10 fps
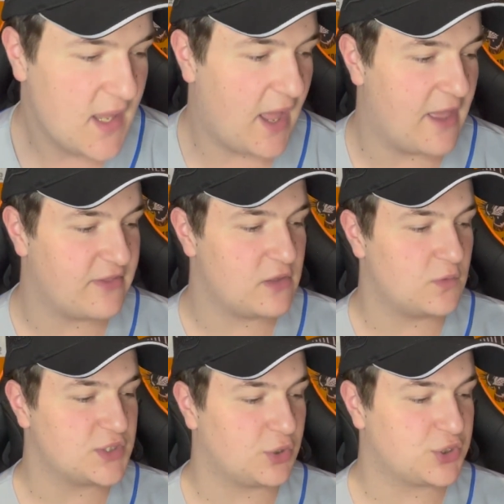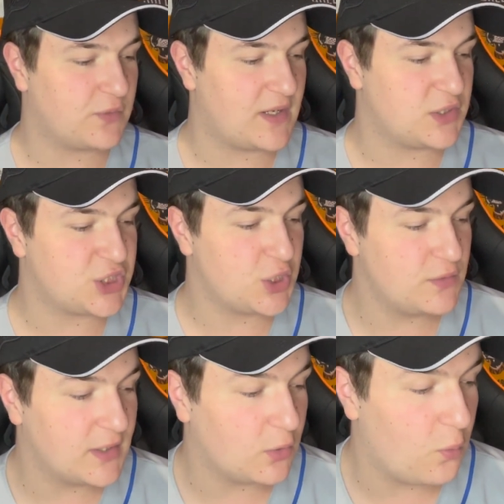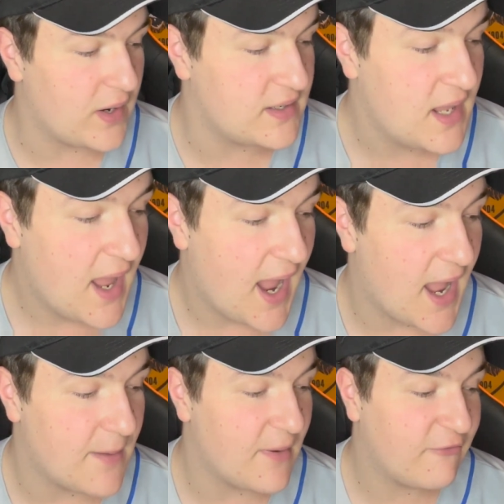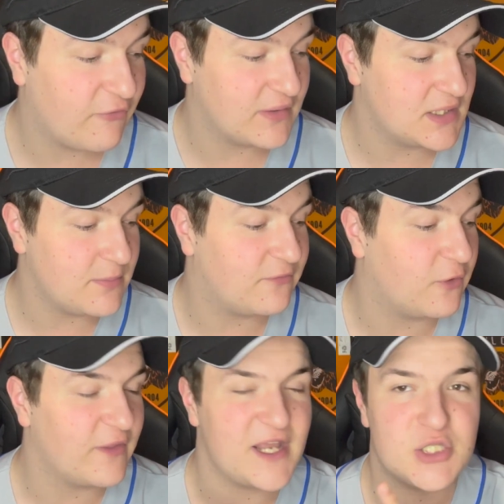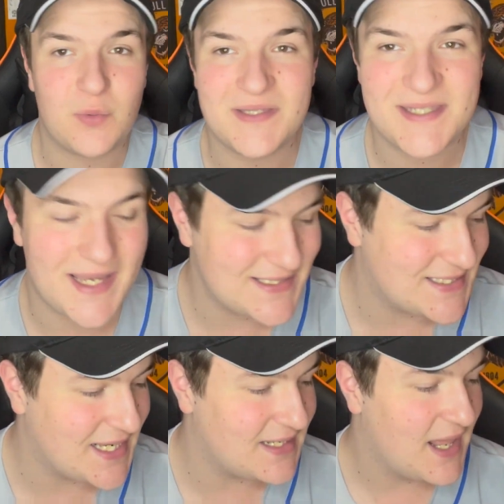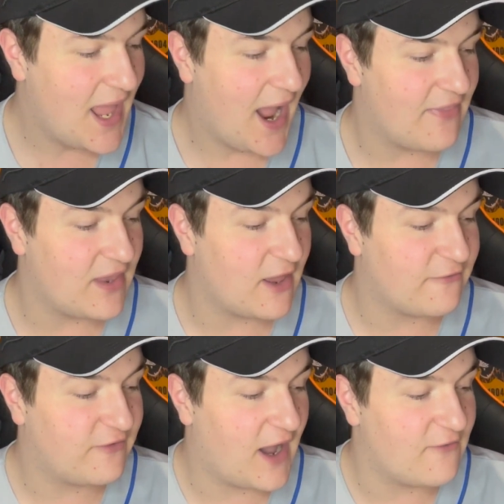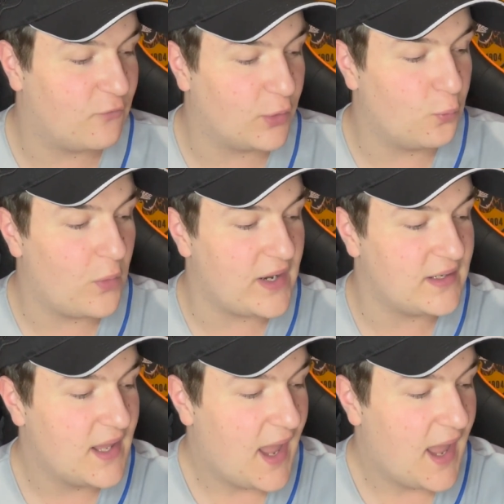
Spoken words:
Then there was also a 2-0 win, a friendly before that in 2018, and then a 5-1 win